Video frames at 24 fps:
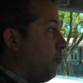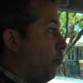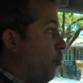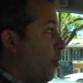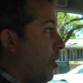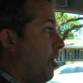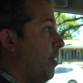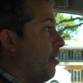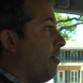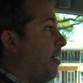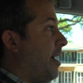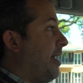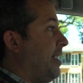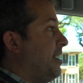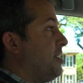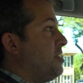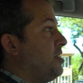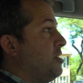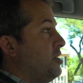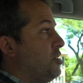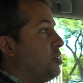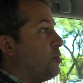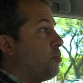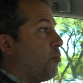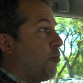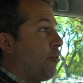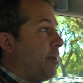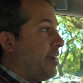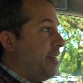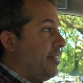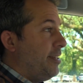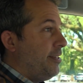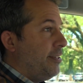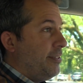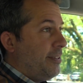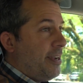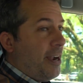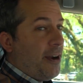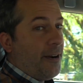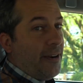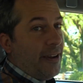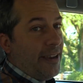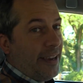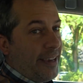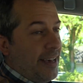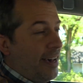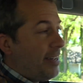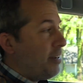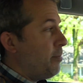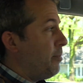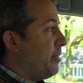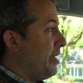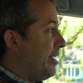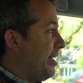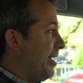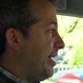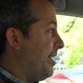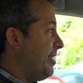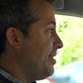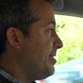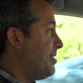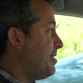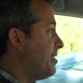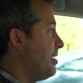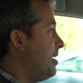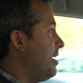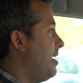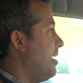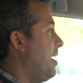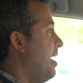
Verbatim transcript: where I guess the Spring Hill area kind of begins.